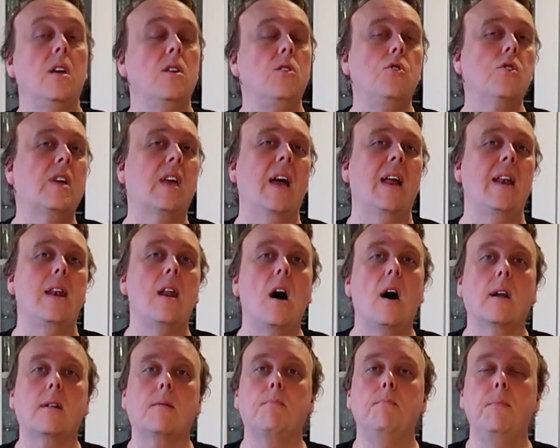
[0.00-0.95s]
You
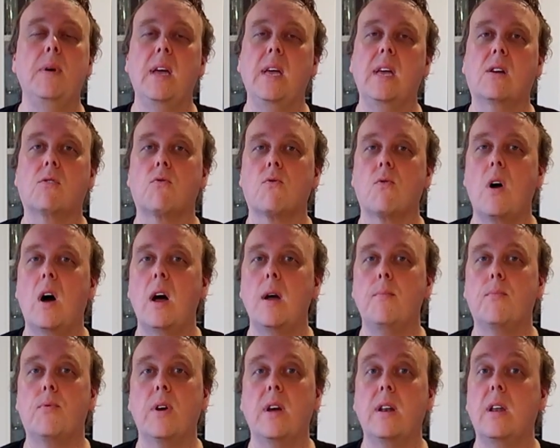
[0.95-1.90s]
cannot make
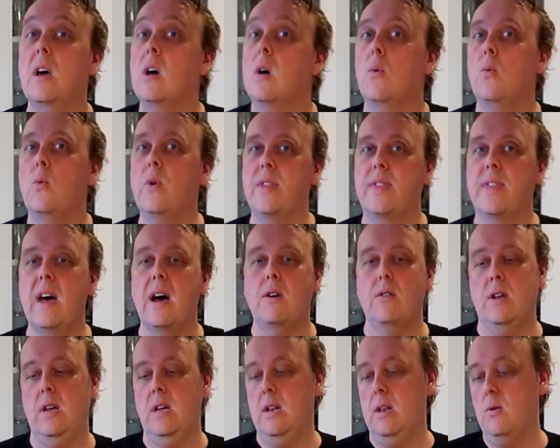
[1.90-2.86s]
rye bread
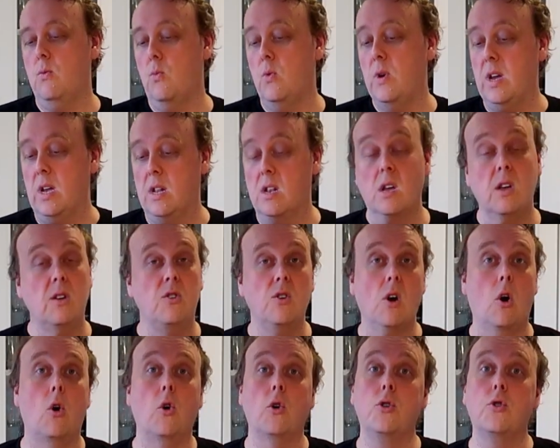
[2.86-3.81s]
without any wheat,
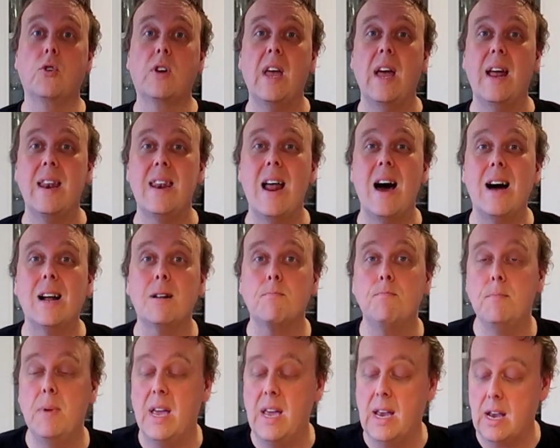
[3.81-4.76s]
or you cannot
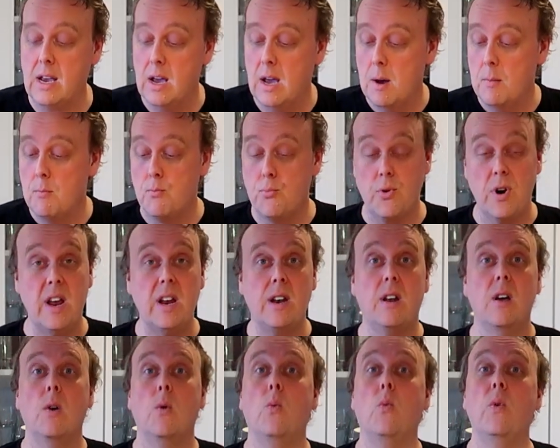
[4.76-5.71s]
make
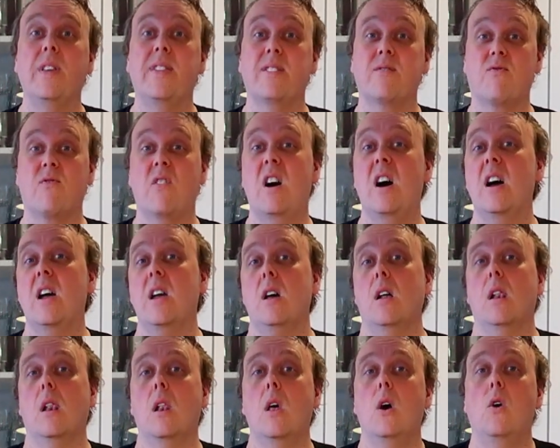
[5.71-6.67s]
bread with rye
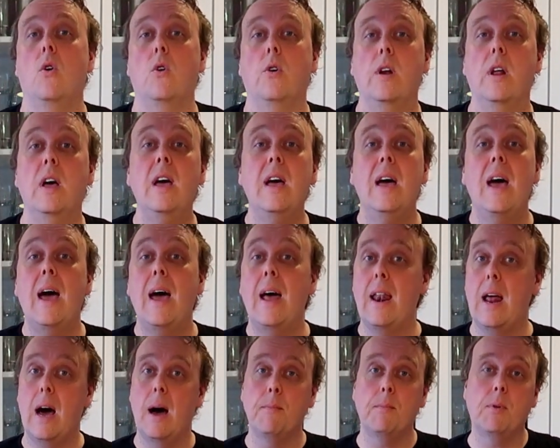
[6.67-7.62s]
alone.
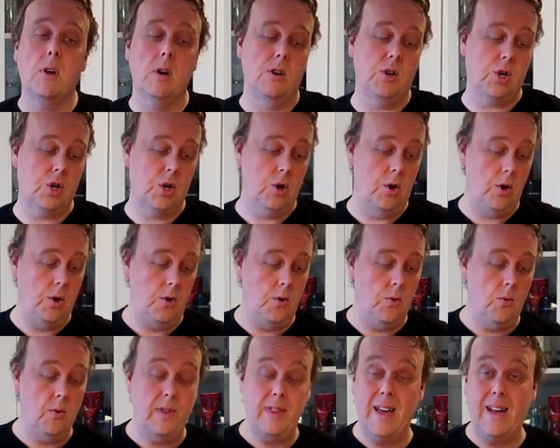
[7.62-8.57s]
And I'm going to show
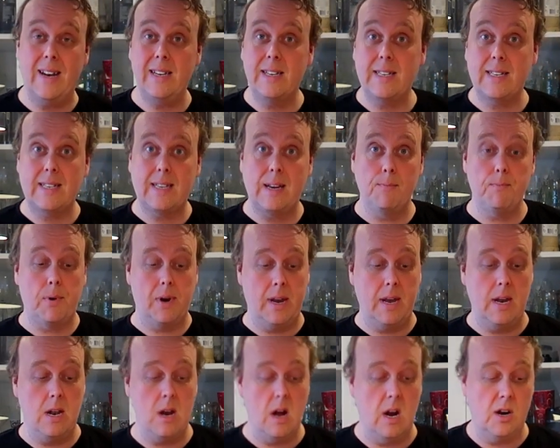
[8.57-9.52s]
you that is
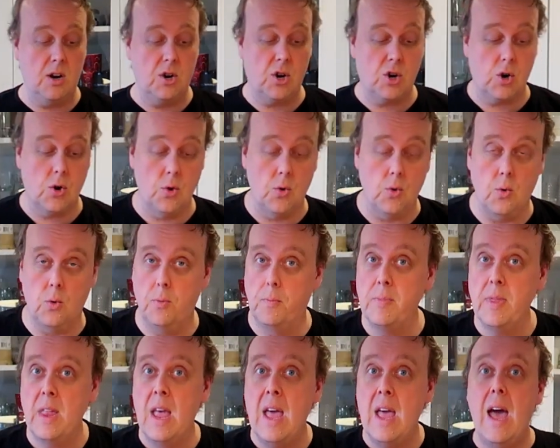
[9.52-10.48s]
simply not true.
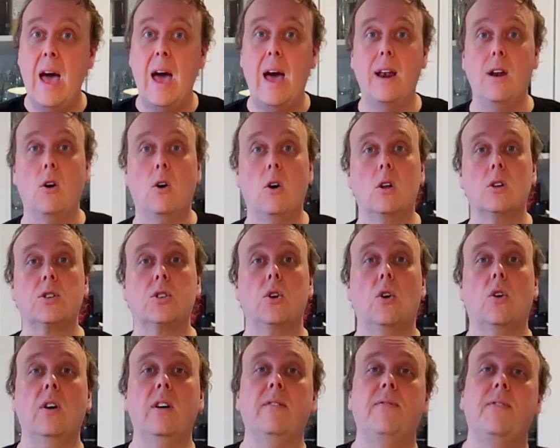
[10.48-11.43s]
And
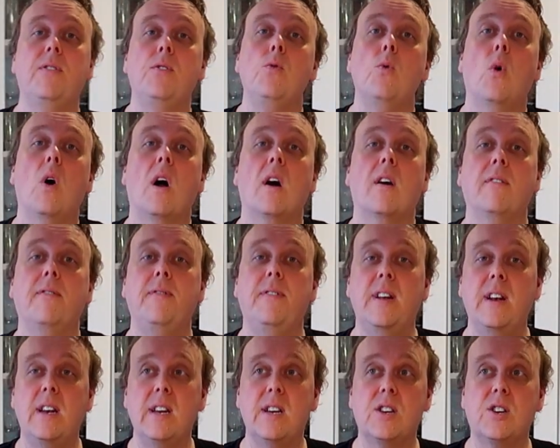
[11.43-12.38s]
also, if you are
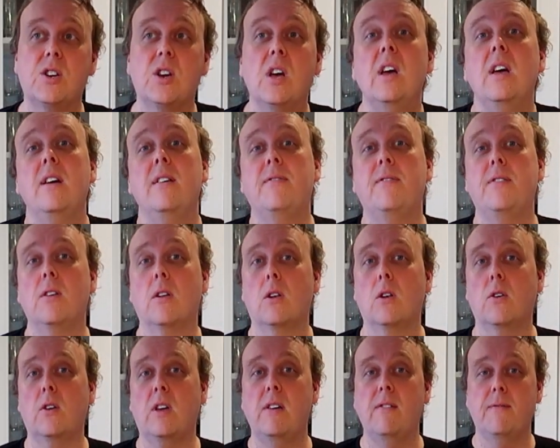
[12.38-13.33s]
Finnish, if you're
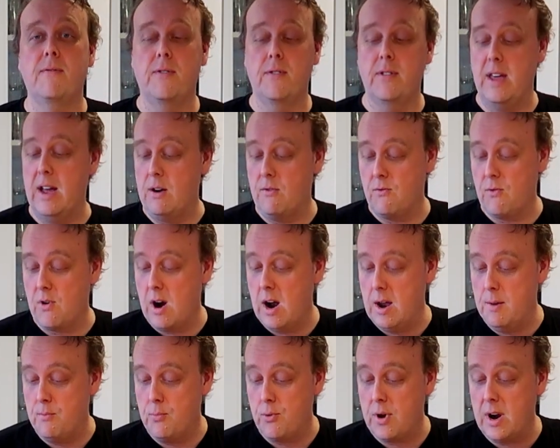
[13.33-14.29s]
looking for that
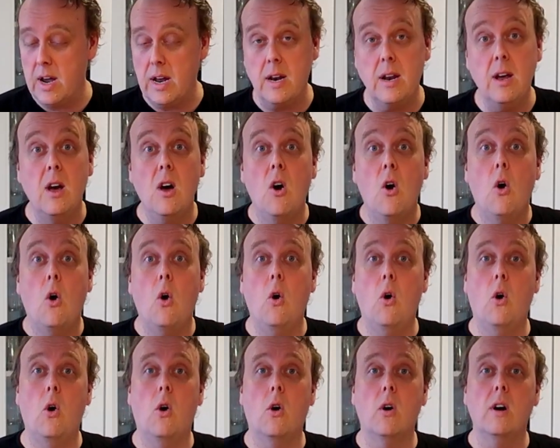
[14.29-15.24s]
rye bread,
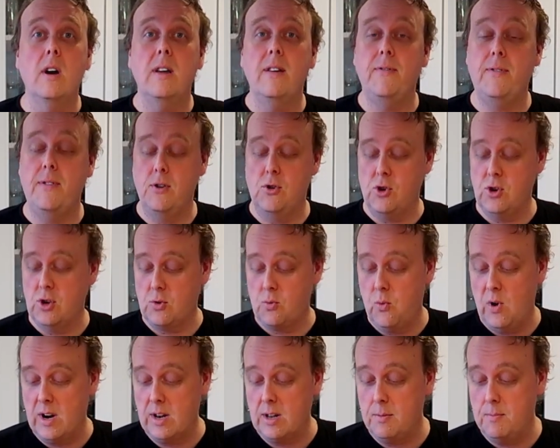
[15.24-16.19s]
or if you just
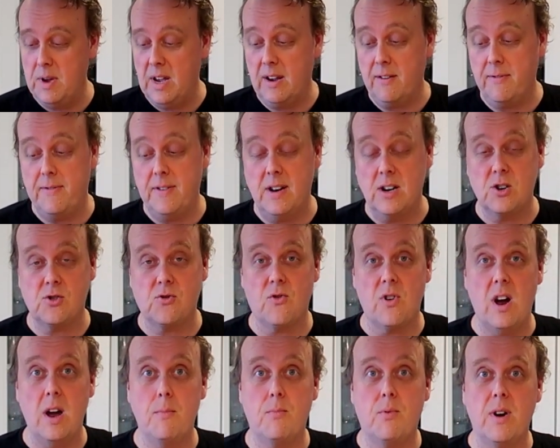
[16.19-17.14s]
want to make Finnish
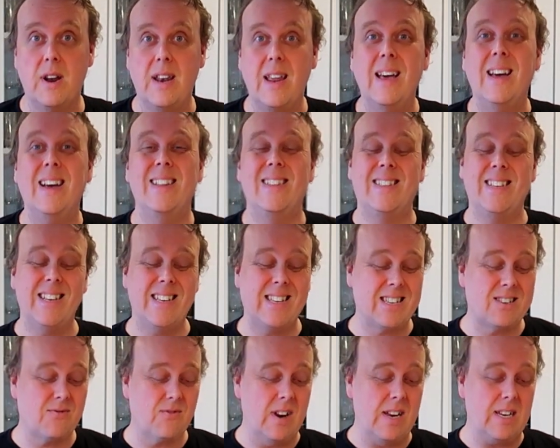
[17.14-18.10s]
rye bread,
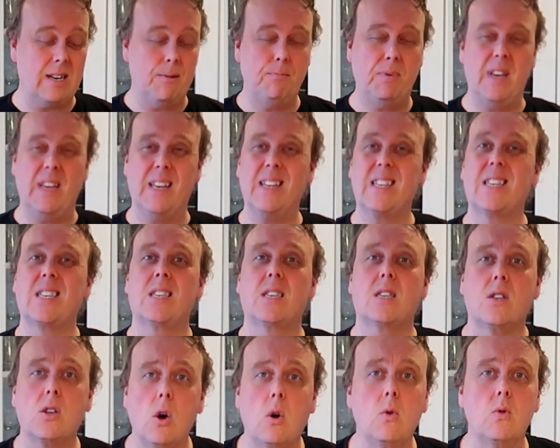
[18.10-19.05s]
this recipe is
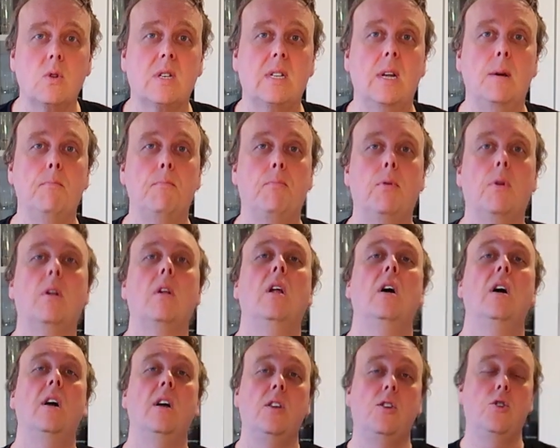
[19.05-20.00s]
so simple,
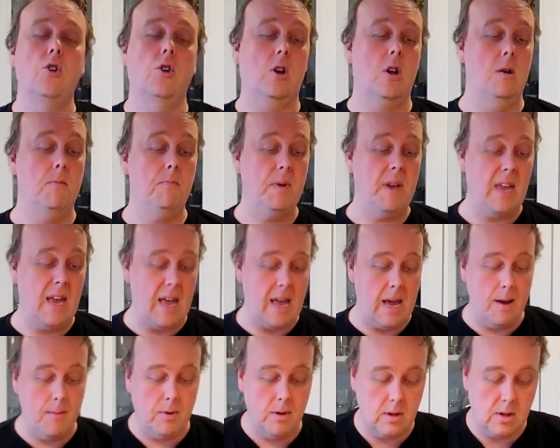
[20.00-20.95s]
you're going to be
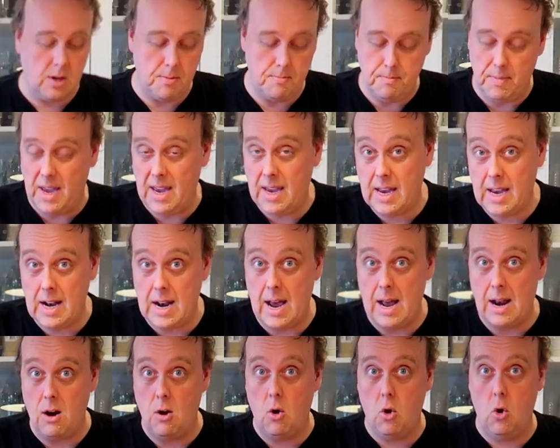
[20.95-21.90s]
able to make it
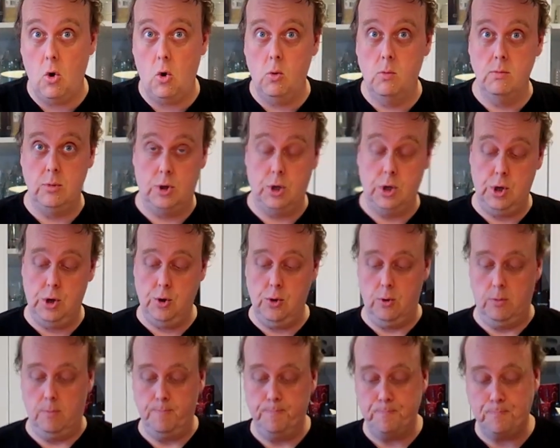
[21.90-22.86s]
at home too.